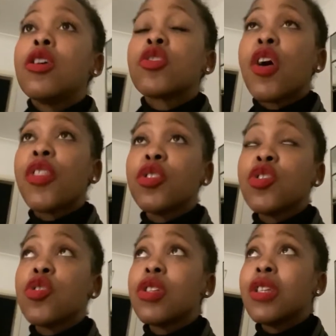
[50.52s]
so i
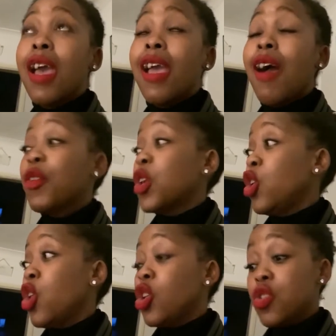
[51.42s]
thought today i've got
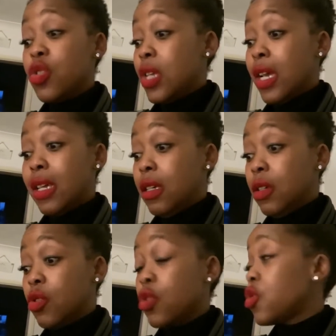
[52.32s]
a lot today
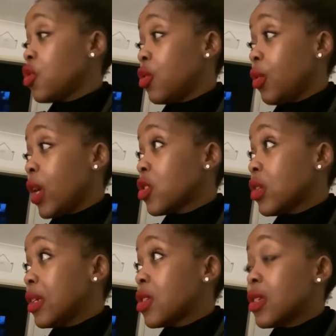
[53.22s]
to do
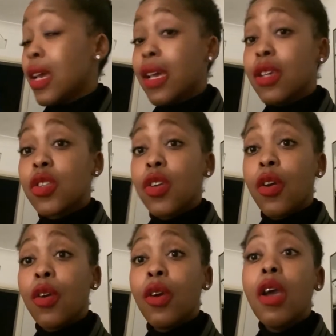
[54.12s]
actually today
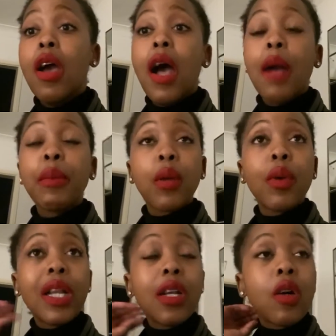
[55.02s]
so i'm gonna
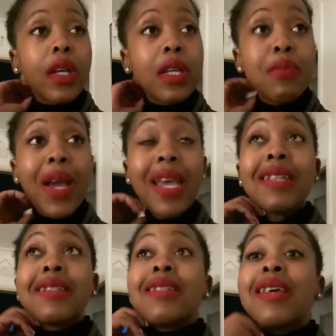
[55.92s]
quickly go get my
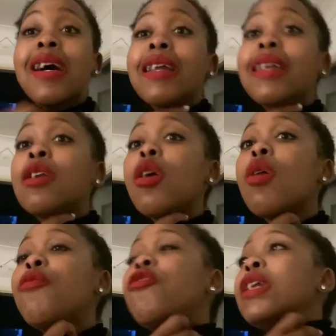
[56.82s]
hair done and
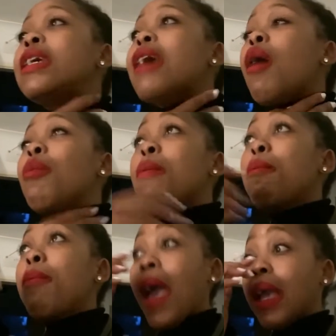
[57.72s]
hopefully i'll be
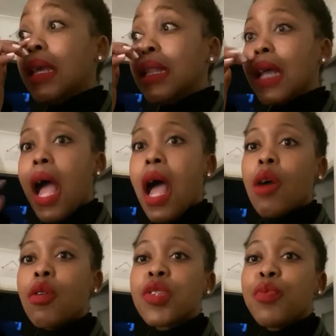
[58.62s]
back in the
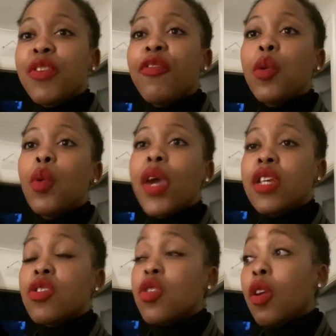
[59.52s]
house before
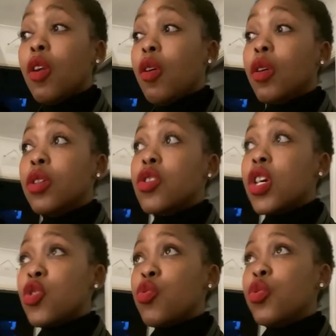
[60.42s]
eight o'clock
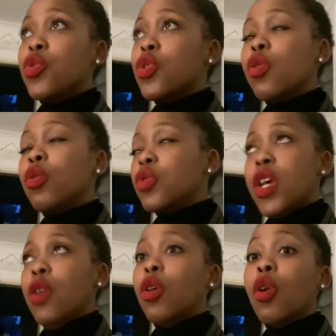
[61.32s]
Touchwood or
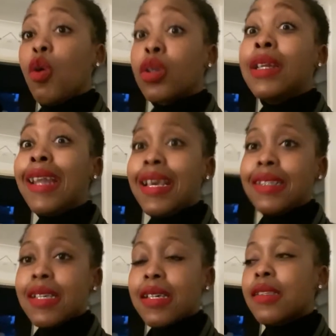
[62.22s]
10 o'clock
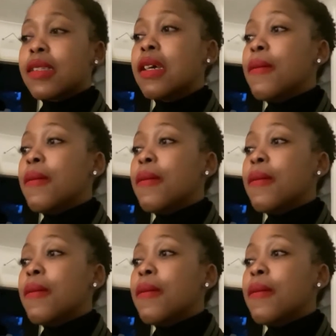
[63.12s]
latest